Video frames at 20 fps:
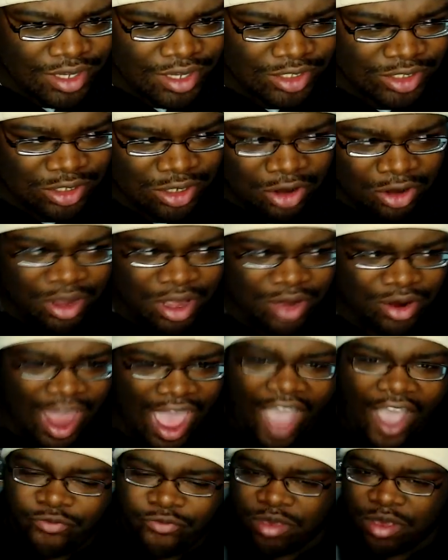So it would
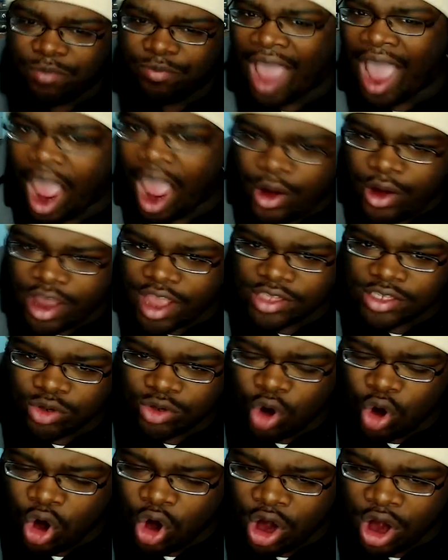have to be pirates
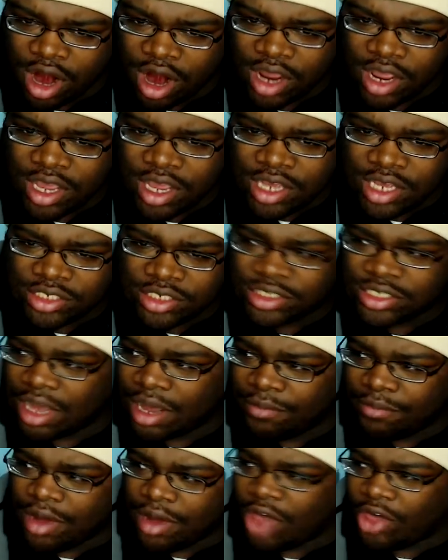or
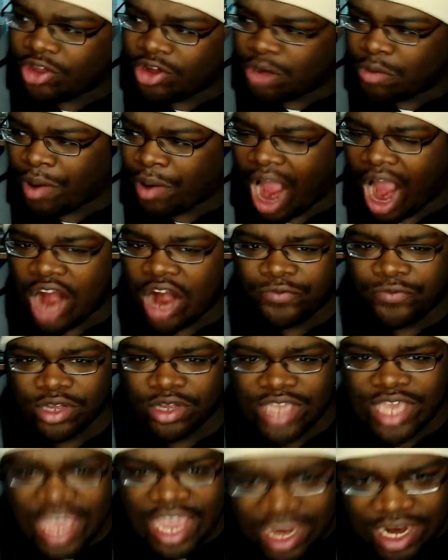some other powerful
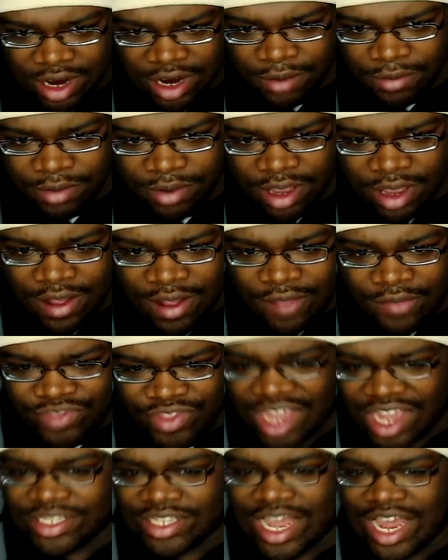kingdom
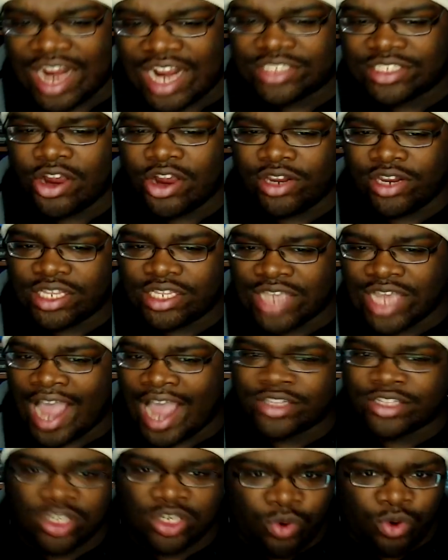that is not necessarily
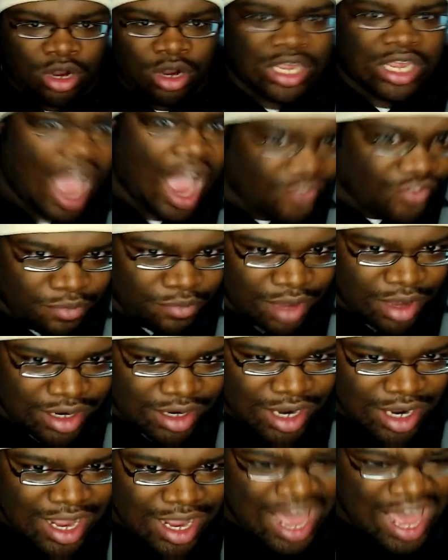tied to the world government.